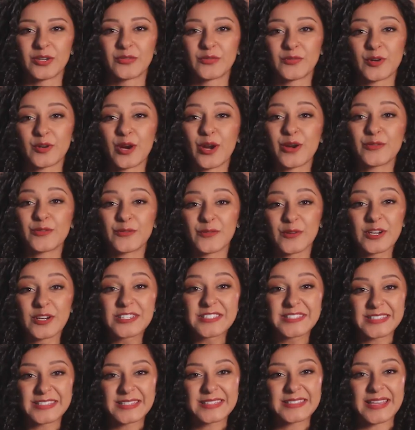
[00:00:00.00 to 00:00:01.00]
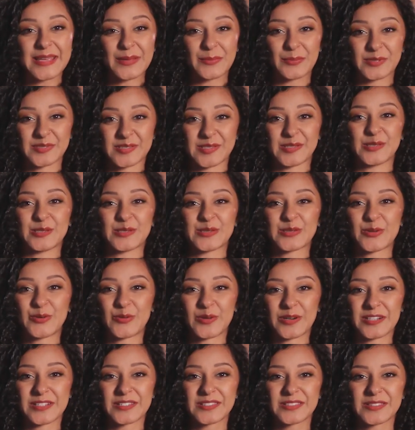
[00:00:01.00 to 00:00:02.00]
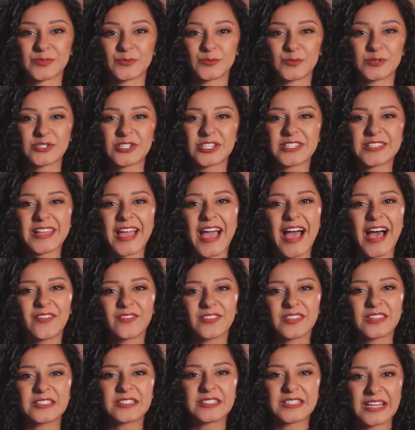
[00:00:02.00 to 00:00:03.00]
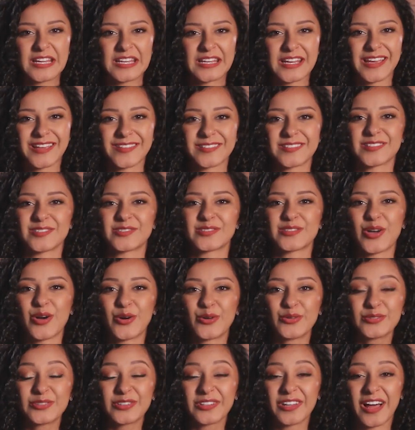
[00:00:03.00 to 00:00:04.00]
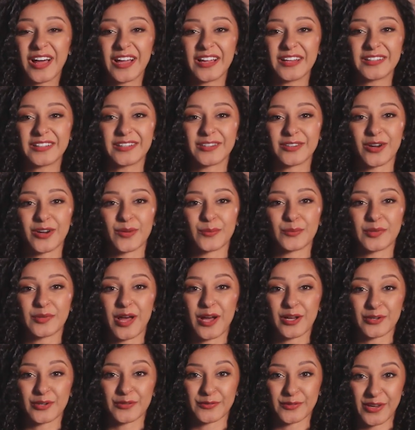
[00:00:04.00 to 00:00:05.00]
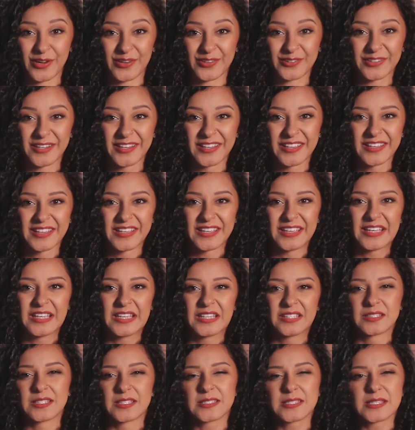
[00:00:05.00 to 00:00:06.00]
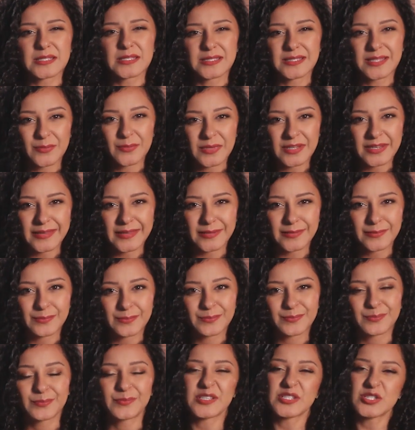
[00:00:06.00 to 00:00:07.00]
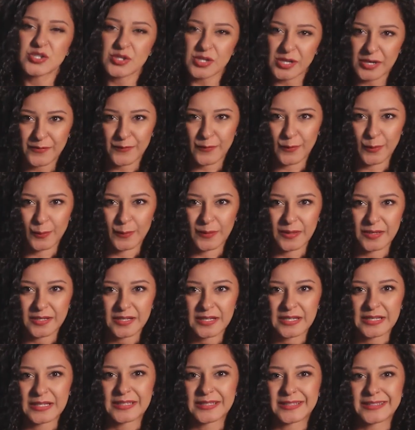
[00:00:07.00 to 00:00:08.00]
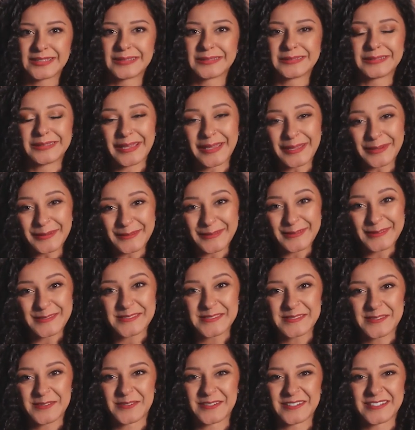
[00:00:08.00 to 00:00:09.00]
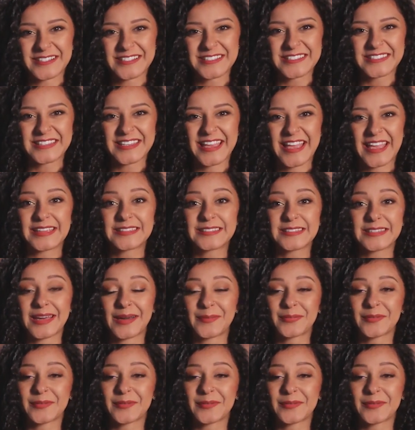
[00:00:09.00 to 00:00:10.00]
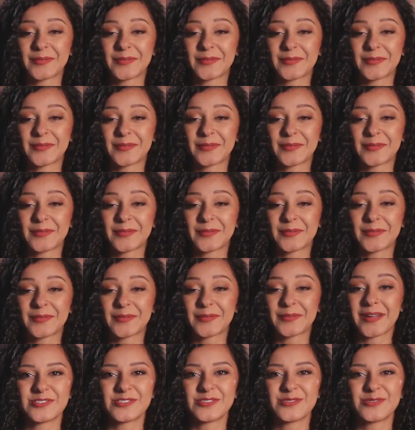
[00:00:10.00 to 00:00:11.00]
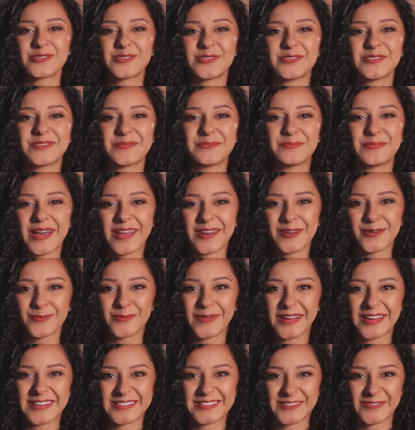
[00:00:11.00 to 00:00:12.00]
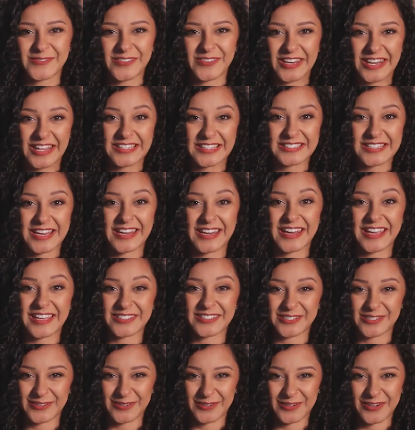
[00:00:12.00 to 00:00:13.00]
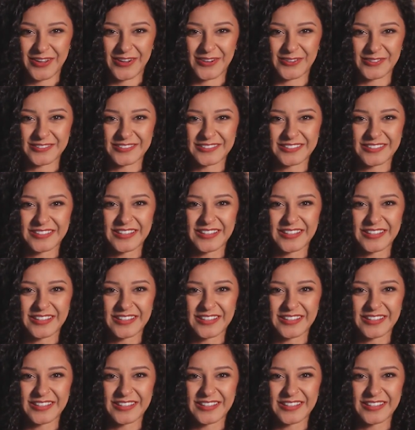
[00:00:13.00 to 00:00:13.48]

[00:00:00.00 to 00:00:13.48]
For our first examples in this course, we'll just have the data as its own line in our block of code. This is limited, but straightforward. Later in this course, and in upcoming courses, we'll introduce you to better ways of feeding data into your code.